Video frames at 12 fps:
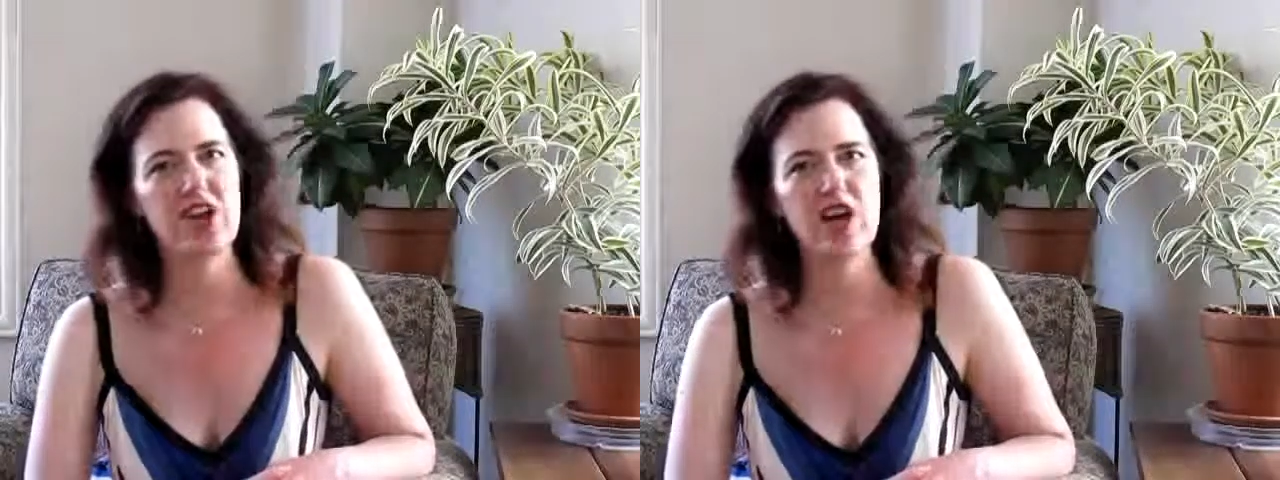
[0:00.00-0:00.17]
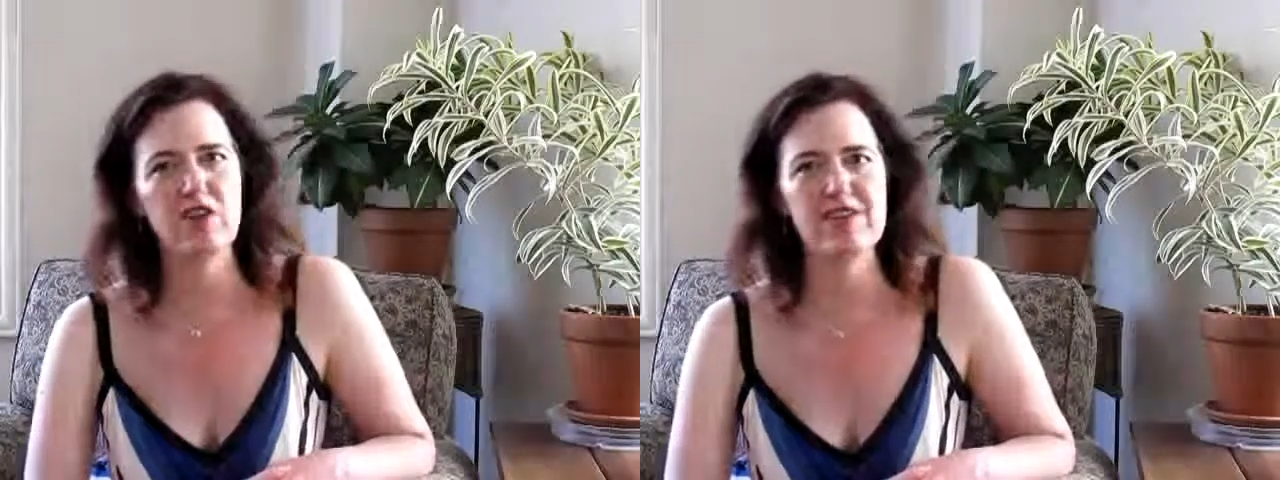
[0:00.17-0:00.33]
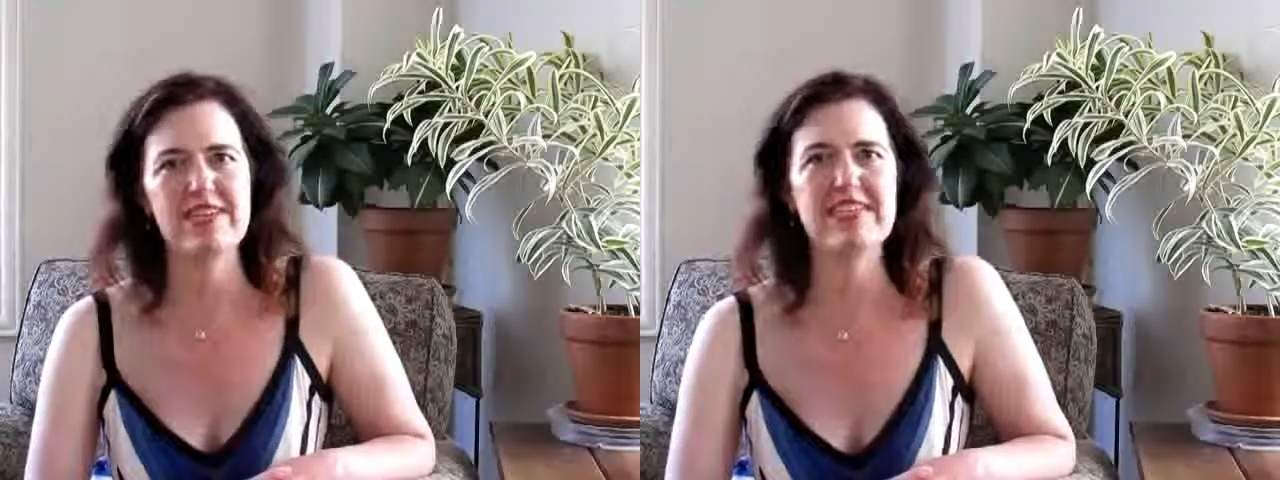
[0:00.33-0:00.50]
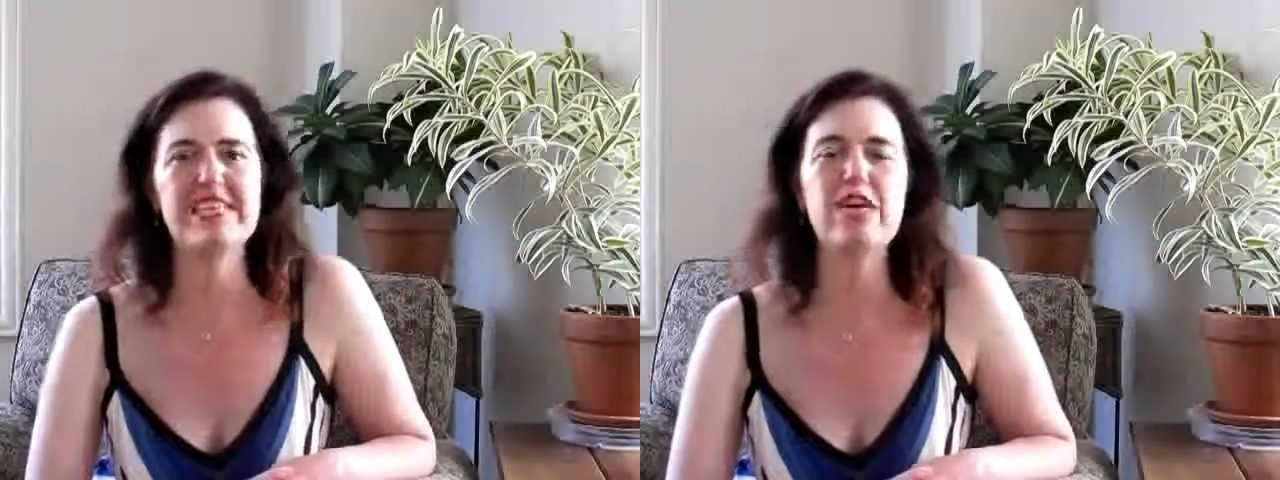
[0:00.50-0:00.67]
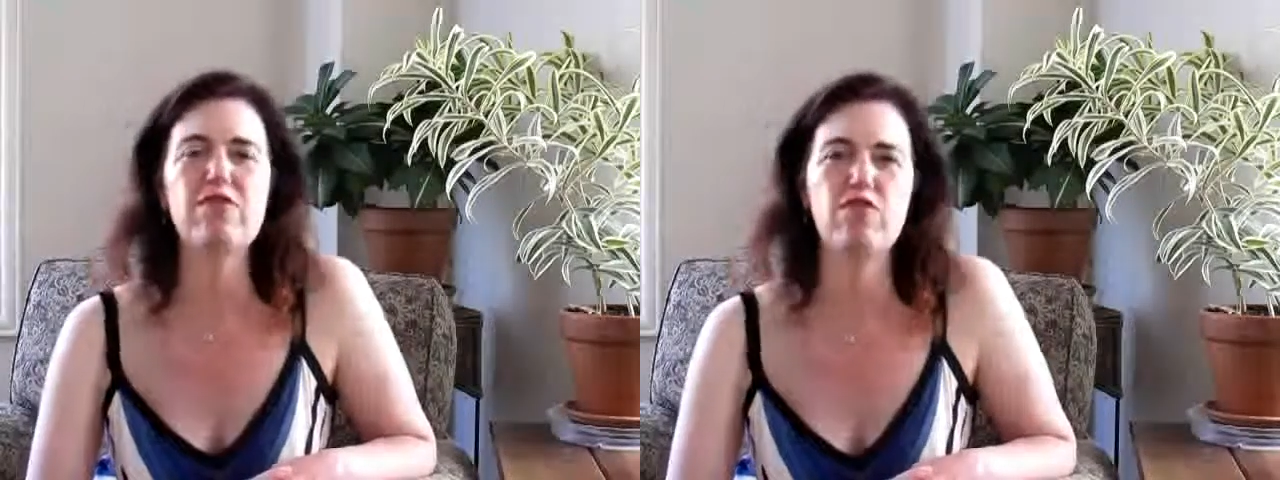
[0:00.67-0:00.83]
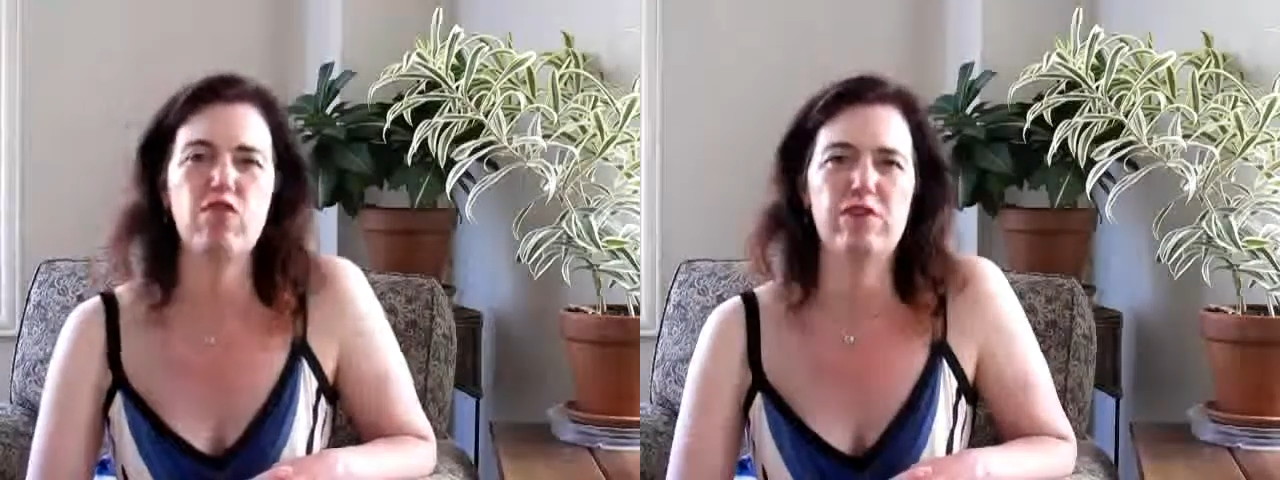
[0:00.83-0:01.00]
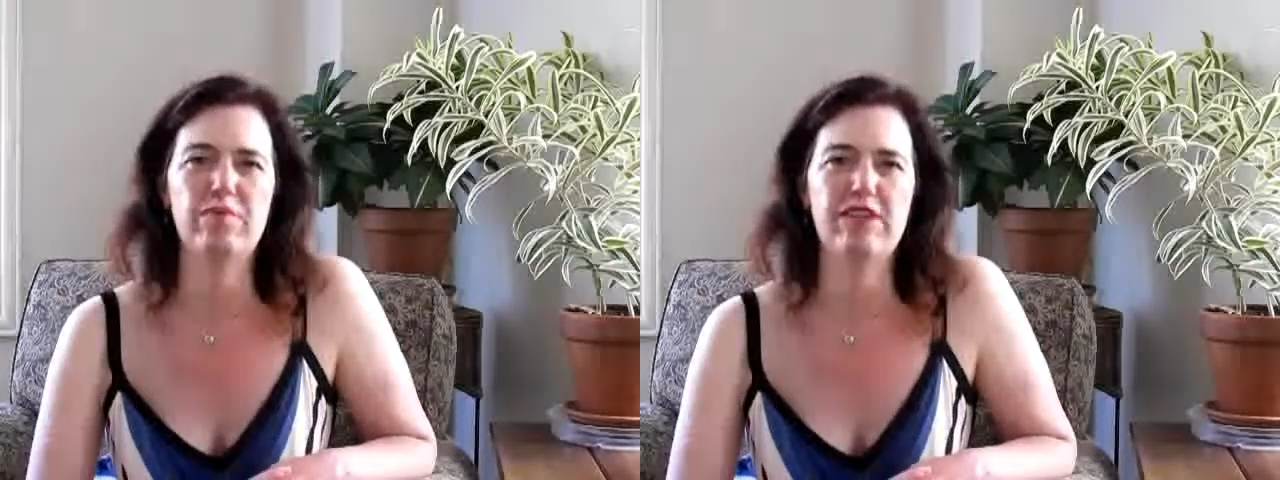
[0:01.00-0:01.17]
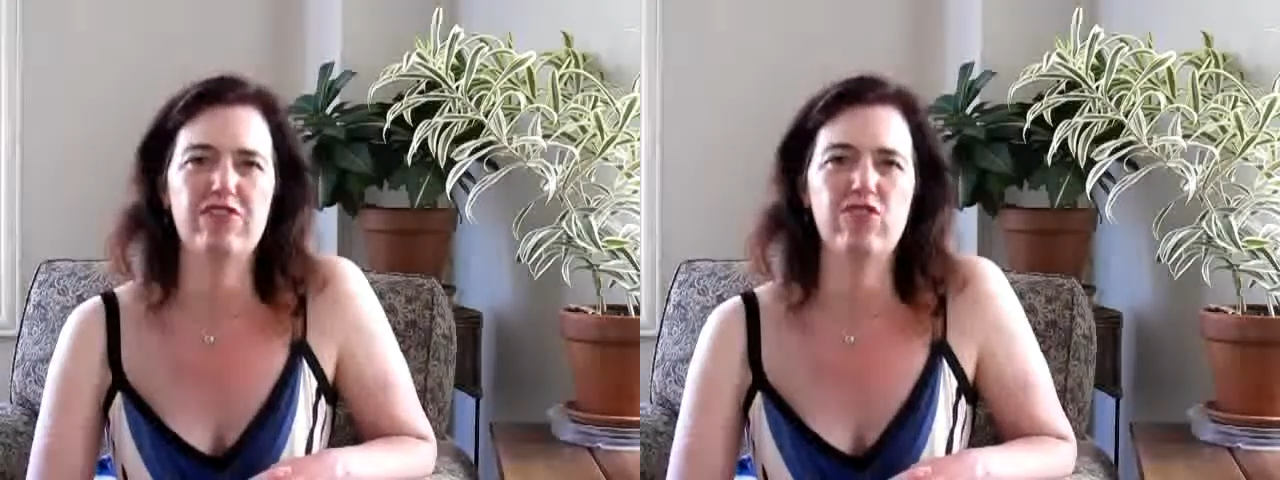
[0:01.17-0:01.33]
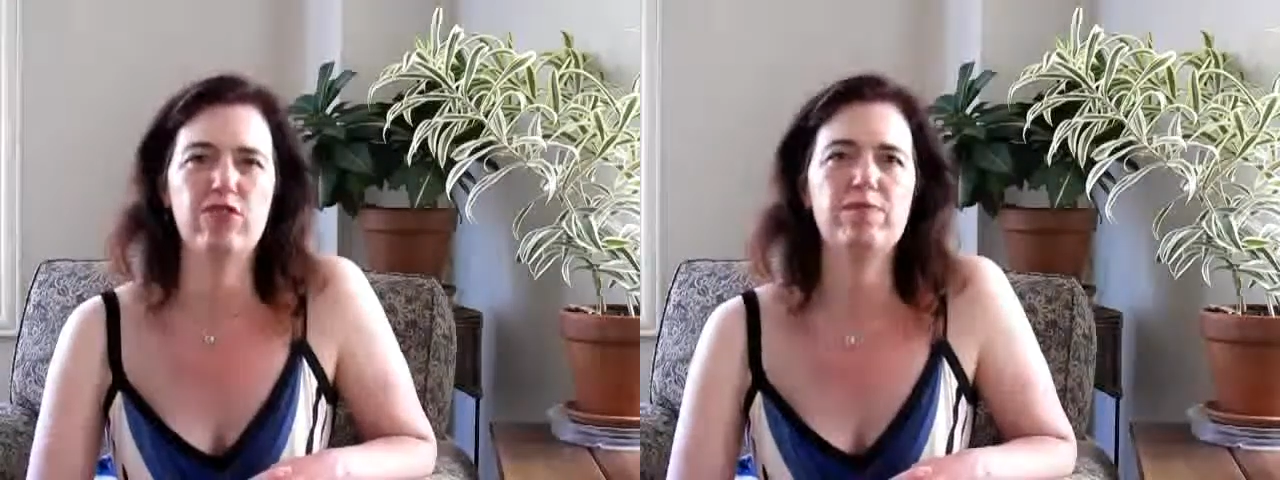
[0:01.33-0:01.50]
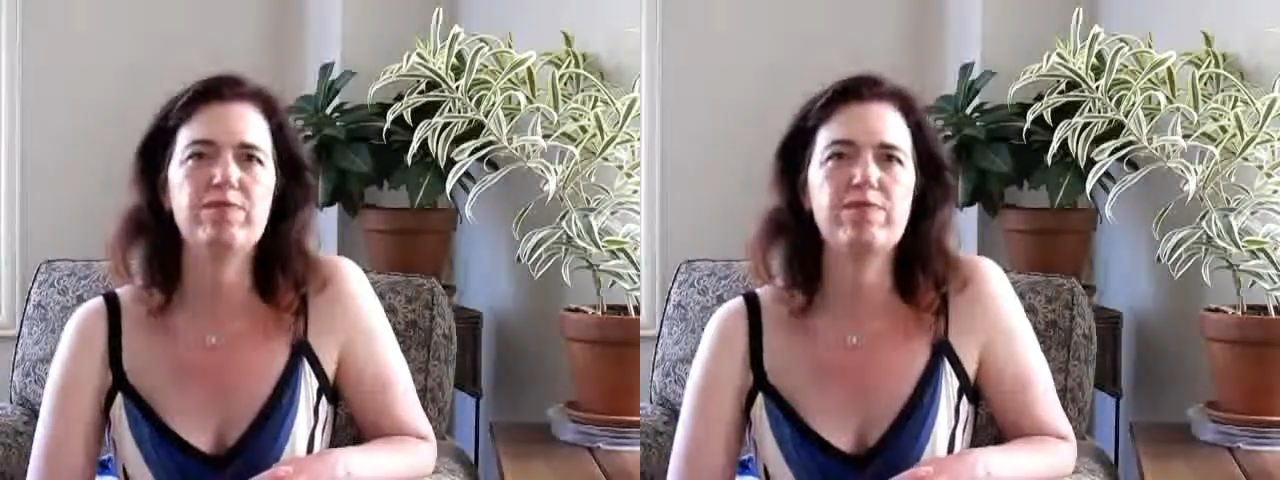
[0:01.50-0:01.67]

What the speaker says: Congress as their foreign minister.